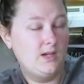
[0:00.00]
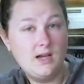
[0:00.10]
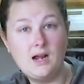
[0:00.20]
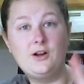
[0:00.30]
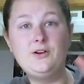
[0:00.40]

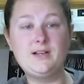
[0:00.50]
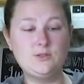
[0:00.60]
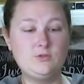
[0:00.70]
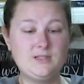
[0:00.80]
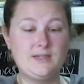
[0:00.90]
I don't know, I
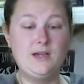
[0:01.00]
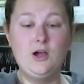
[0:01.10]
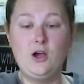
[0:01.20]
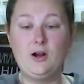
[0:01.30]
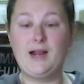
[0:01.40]
guess we'll see.
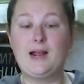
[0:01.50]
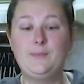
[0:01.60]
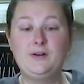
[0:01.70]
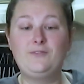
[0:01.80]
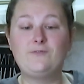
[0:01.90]
Okay, I'm
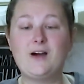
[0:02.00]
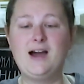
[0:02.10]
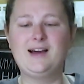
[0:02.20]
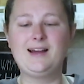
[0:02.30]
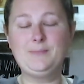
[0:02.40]

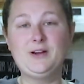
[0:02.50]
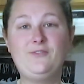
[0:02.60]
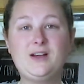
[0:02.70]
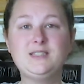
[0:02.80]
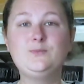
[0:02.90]
gonna
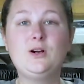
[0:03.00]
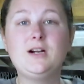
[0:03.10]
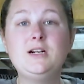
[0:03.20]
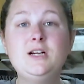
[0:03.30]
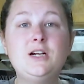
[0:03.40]
find
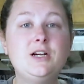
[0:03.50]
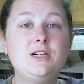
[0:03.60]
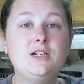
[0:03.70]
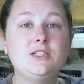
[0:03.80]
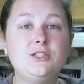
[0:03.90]
somewhere
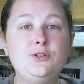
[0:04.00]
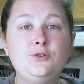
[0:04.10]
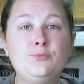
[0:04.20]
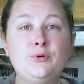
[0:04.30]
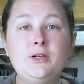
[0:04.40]

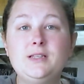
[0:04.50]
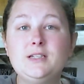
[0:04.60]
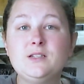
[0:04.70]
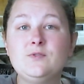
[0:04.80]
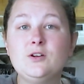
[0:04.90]
to put
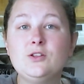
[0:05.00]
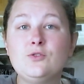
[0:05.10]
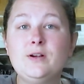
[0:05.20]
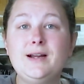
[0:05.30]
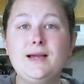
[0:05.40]
this for
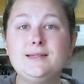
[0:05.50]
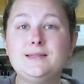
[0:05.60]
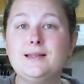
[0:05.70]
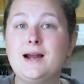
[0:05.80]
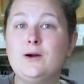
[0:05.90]
3 days,
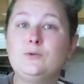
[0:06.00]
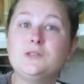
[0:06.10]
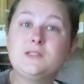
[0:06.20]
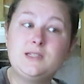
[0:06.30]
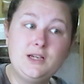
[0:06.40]
and then I will
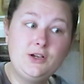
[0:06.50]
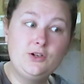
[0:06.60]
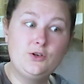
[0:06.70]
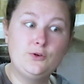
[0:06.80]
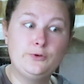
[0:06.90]

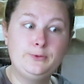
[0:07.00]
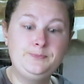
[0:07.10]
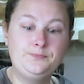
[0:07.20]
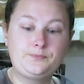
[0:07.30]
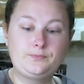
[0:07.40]
see you
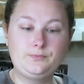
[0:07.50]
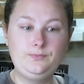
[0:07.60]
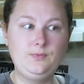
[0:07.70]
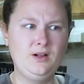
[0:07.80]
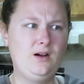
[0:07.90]

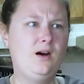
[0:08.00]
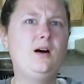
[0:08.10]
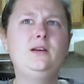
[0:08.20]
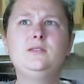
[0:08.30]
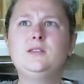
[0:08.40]

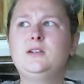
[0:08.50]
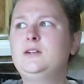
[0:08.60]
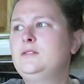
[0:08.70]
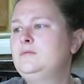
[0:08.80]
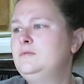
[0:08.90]
on
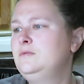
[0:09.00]
the